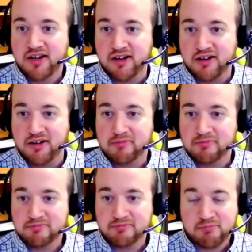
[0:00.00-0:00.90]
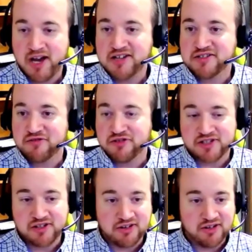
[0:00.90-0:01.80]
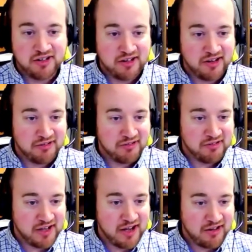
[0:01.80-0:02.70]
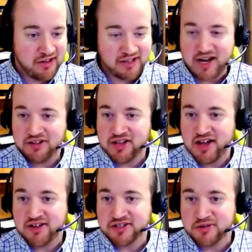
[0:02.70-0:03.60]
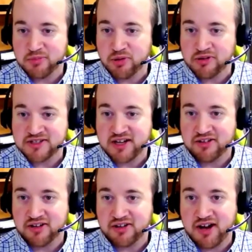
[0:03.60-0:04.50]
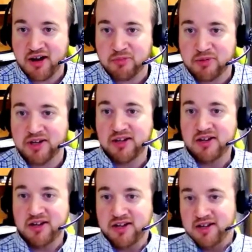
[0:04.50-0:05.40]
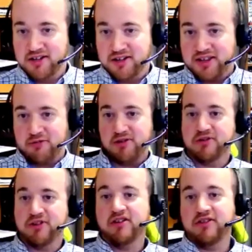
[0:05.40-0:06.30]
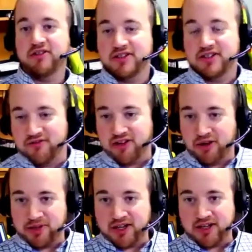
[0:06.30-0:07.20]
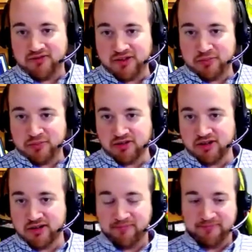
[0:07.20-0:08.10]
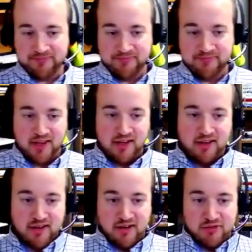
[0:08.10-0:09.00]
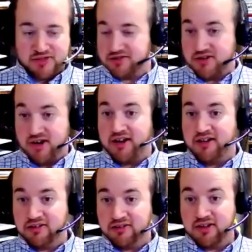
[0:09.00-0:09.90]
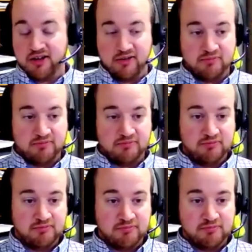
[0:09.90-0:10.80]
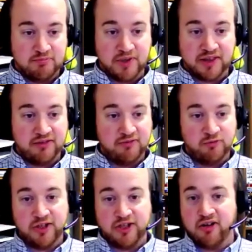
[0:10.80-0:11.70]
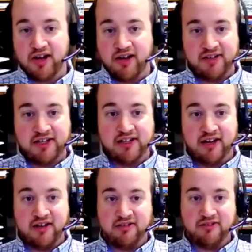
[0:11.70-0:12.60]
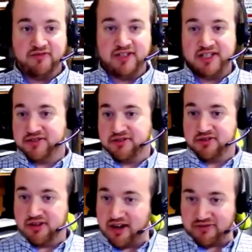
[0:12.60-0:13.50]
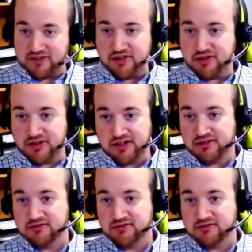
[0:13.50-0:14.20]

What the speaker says: Um, Massive facility. They got like 9,000 employees out there now, but they worked with Heartland to develop that EV program, which is great. But we don't have any kind of diesel or heavy duty